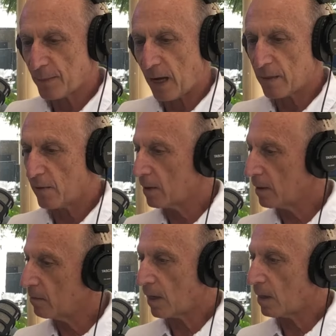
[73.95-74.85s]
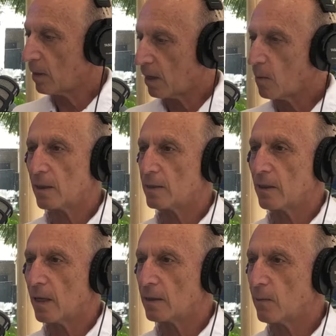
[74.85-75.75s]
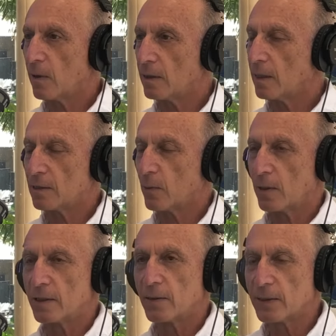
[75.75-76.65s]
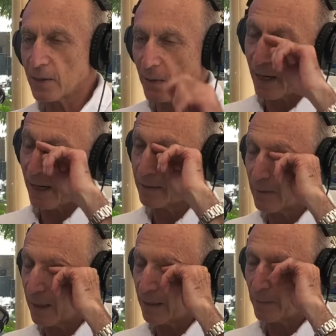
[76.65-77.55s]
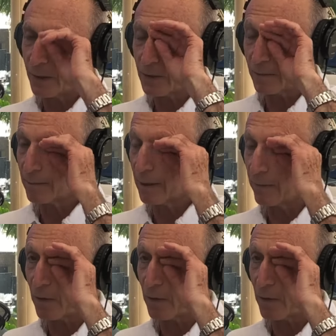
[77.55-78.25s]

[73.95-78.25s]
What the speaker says: I thought, you know what, I want to do that. I just want to do it. So I had a bunch of gift